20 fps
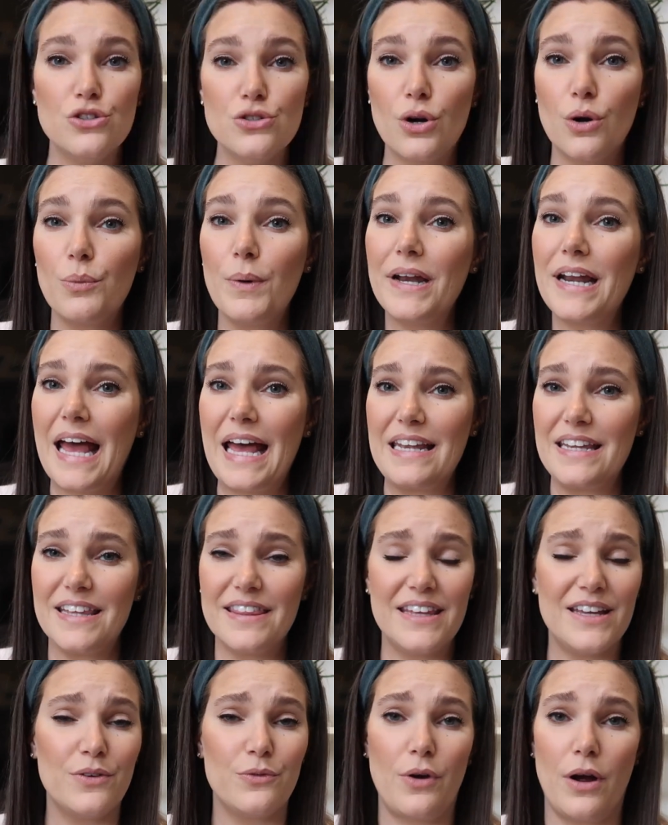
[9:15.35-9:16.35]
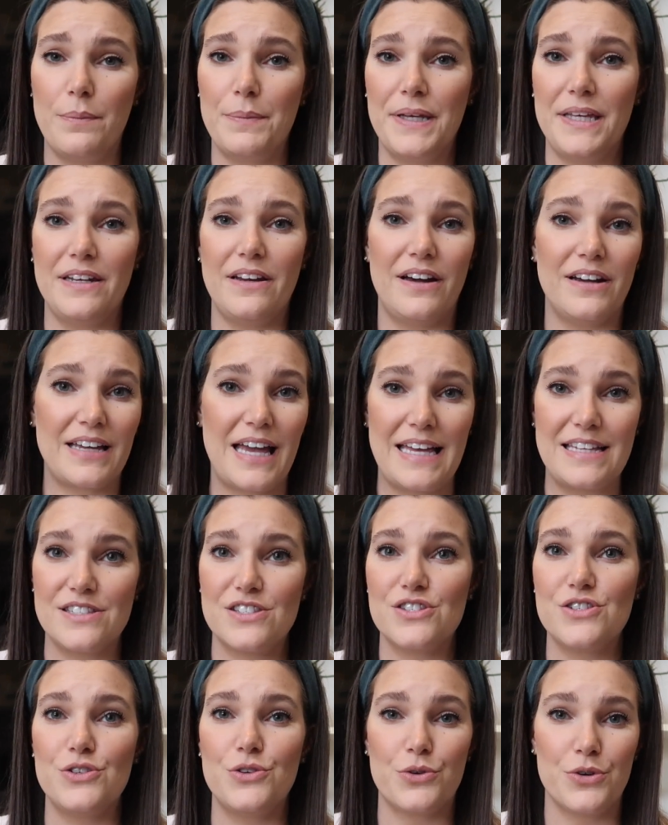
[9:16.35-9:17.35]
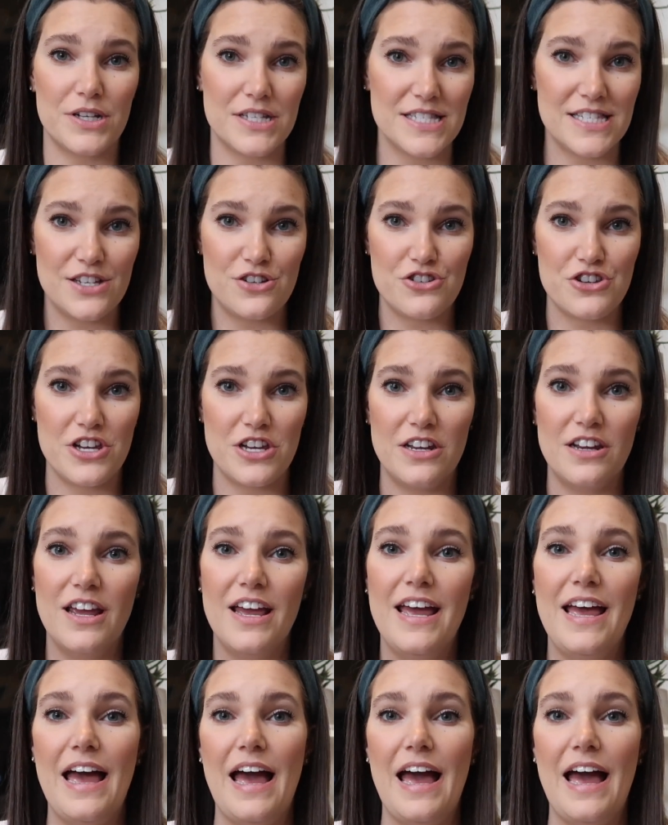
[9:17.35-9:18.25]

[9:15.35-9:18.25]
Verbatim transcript: You don't want anything rubbing against your incision.